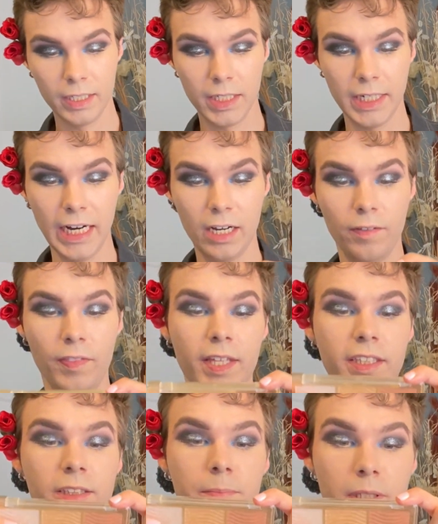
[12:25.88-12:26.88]
Now
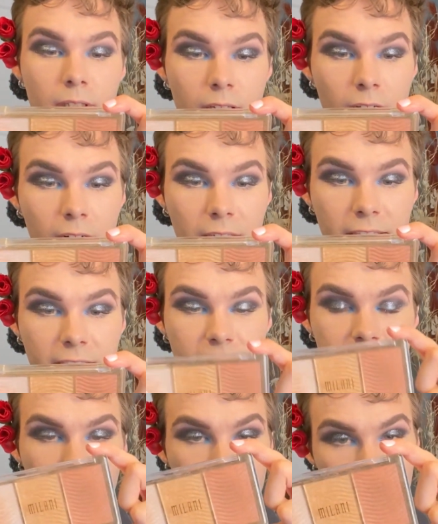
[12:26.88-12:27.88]
this Milani
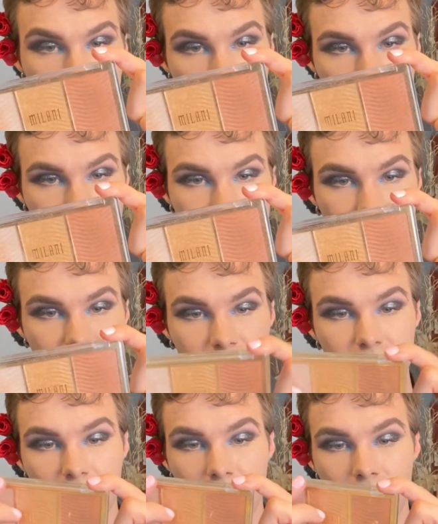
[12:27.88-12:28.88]
Stellar Lights